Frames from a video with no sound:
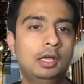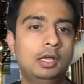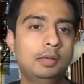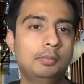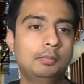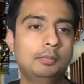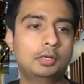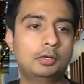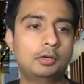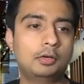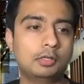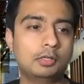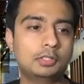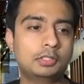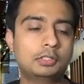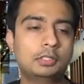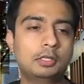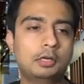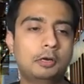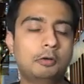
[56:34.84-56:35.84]

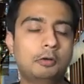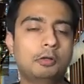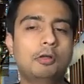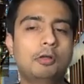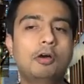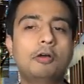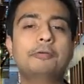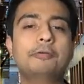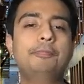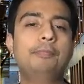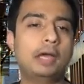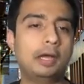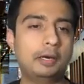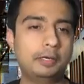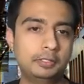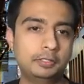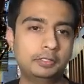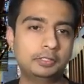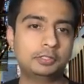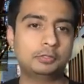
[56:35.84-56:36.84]
because there are a lot of
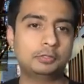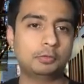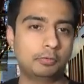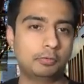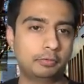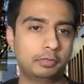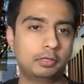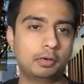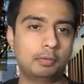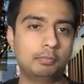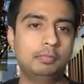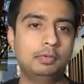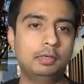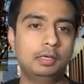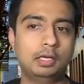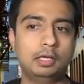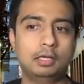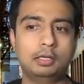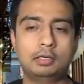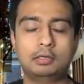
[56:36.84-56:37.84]
barriers to overcome.
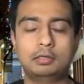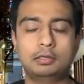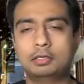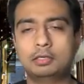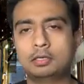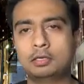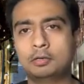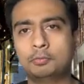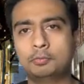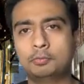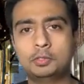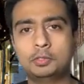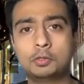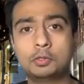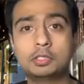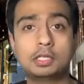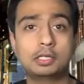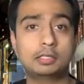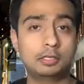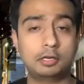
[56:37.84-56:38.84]
And we know
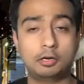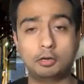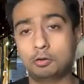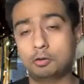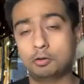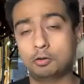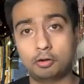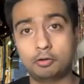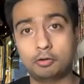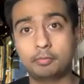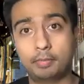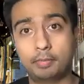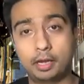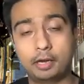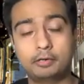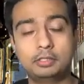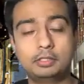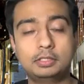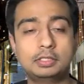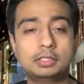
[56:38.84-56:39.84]
that there are a lot of
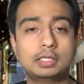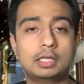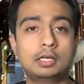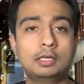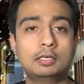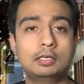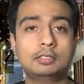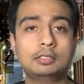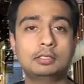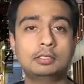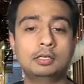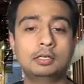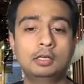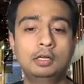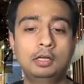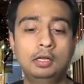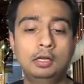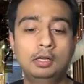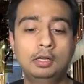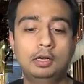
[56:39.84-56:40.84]
barriers. And
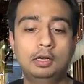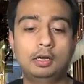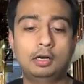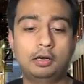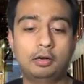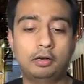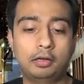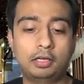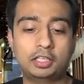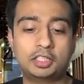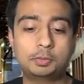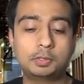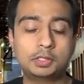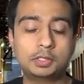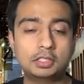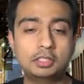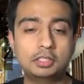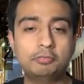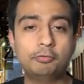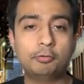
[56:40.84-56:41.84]

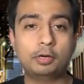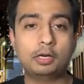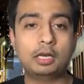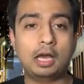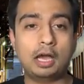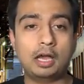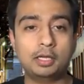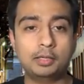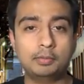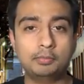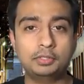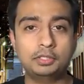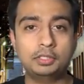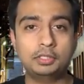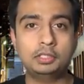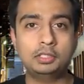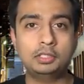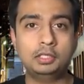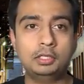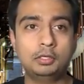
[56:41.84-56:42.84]
especially for an
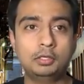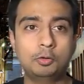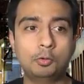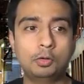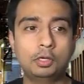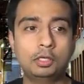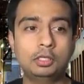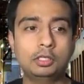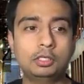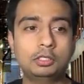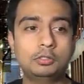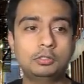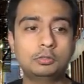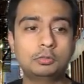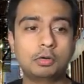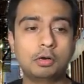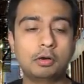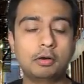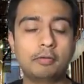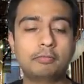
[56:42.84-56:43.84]
IMG going
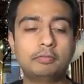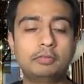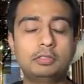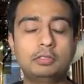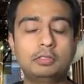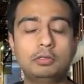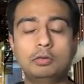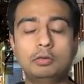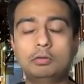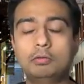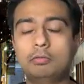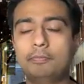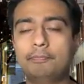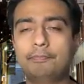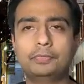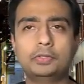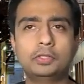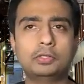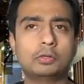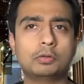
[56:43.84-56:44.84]
into a,
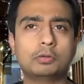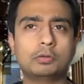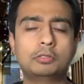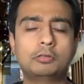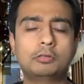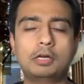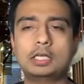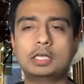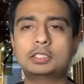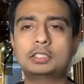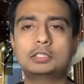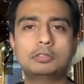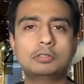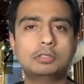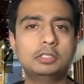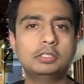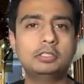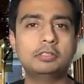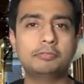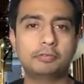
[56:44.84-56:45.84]
you know,
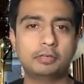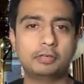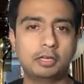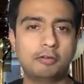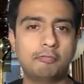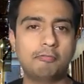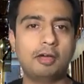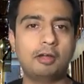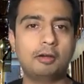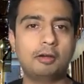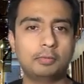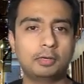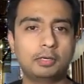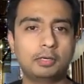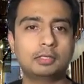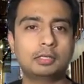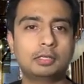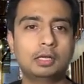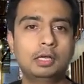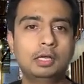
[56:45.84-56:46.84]
drastically different environment,
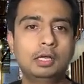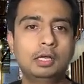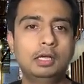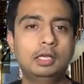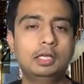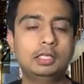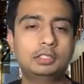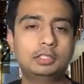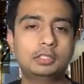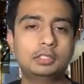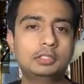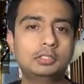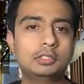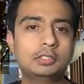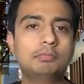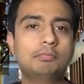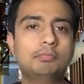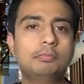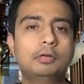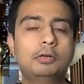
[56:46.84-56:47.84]
It's
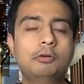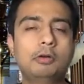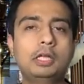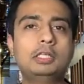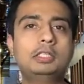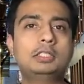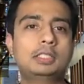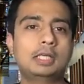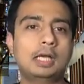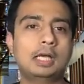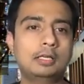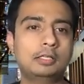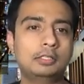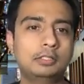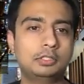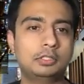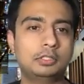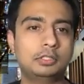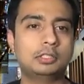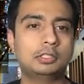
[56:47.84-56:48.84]
a great
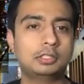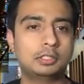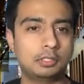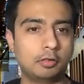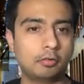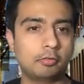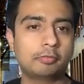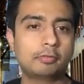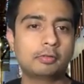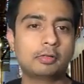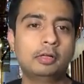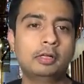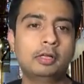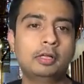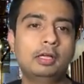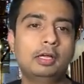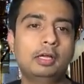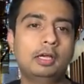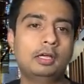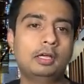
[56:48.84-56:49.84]
challenge in itself.
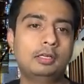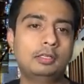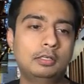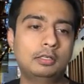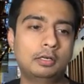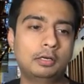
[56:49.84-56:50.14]
And